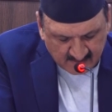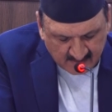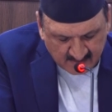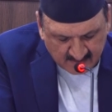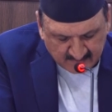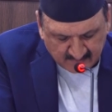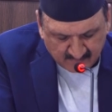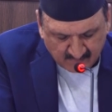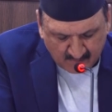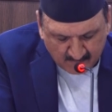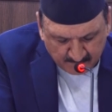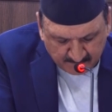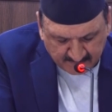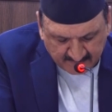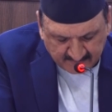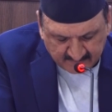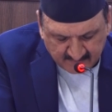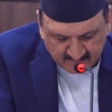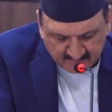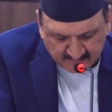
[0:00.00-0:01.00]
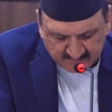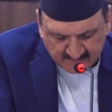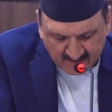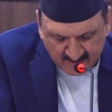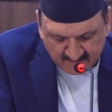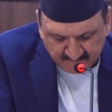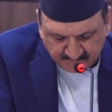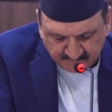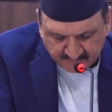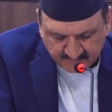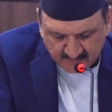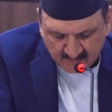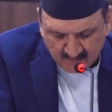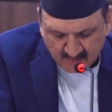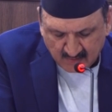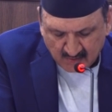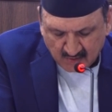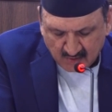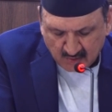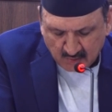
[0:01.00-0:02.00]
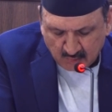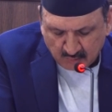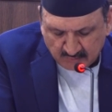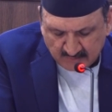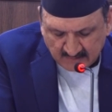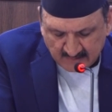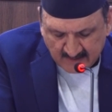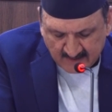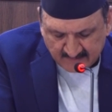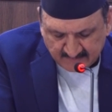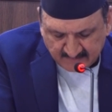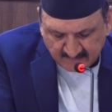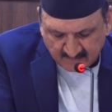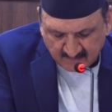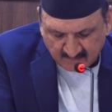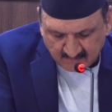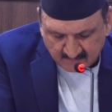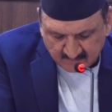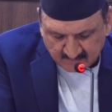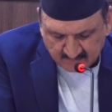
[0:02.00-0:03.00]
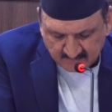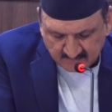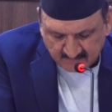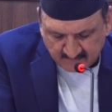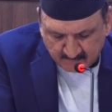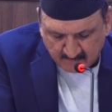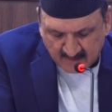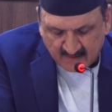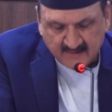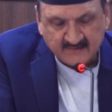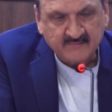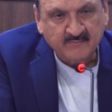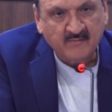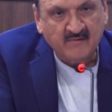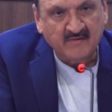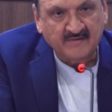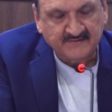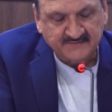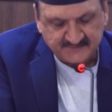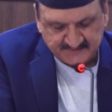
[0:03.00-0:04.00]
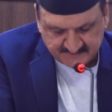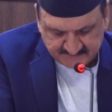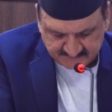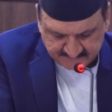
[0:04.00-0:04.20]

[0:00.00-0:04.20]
and complete on time utilizing all earmarked funds.